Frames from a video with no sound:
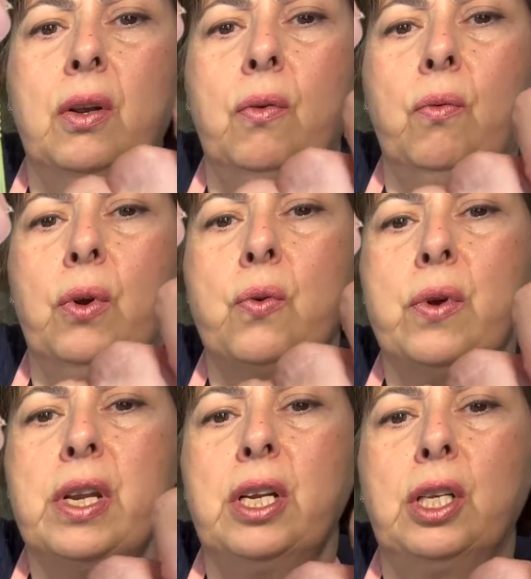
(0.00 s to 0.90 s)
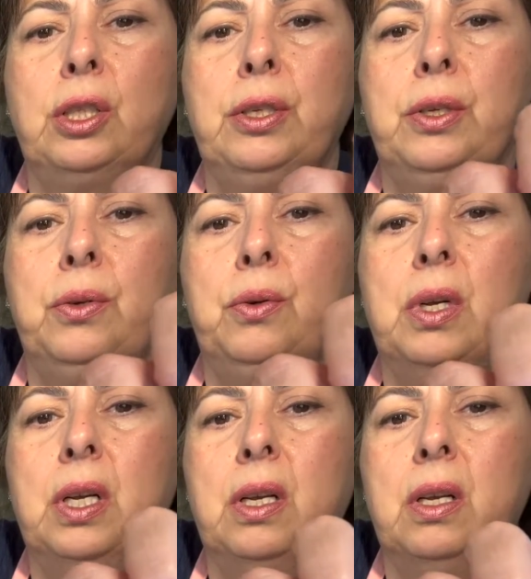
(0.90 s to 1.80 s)
we're going to glue
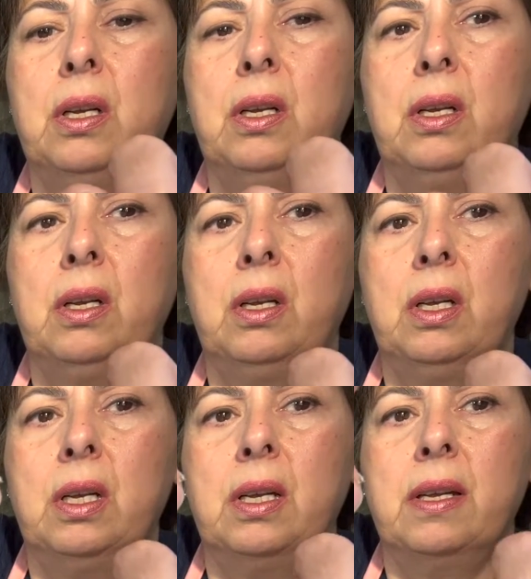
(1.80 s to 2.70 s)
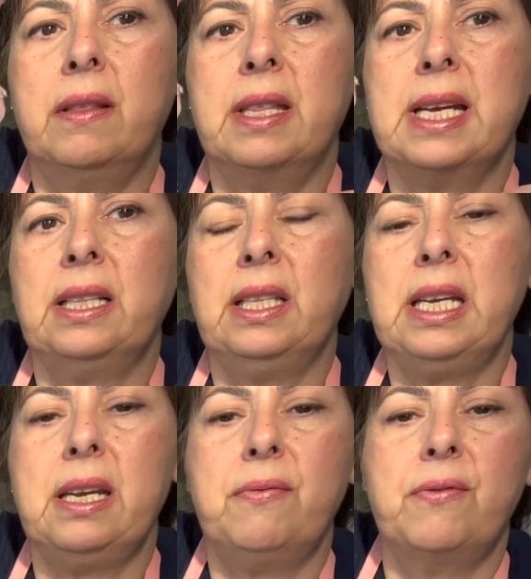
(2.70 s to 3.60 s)
that
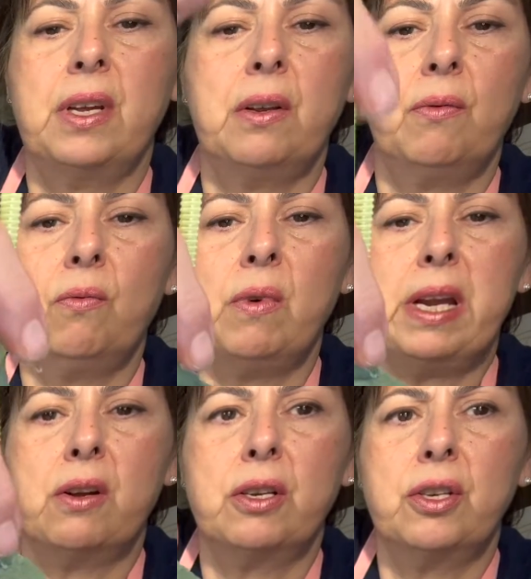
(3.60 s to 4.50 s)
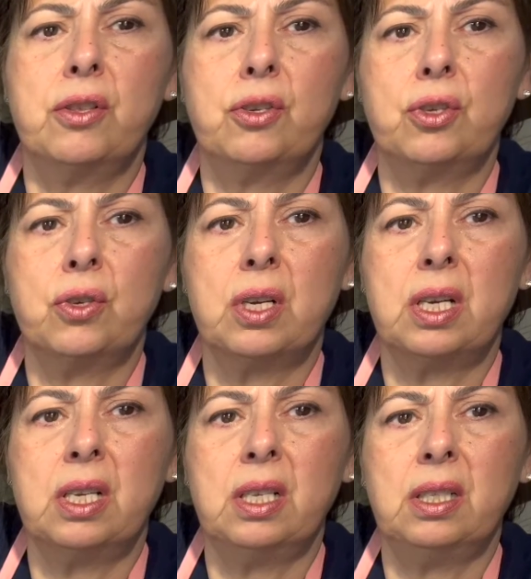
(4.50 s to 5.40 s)
leaf right onto the
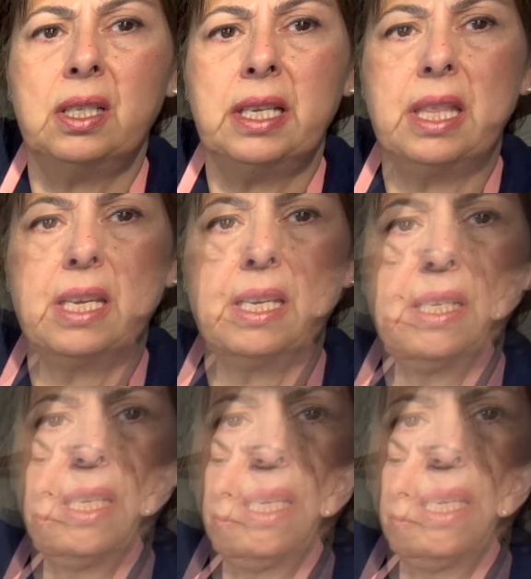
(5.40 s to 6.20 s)
straw like that.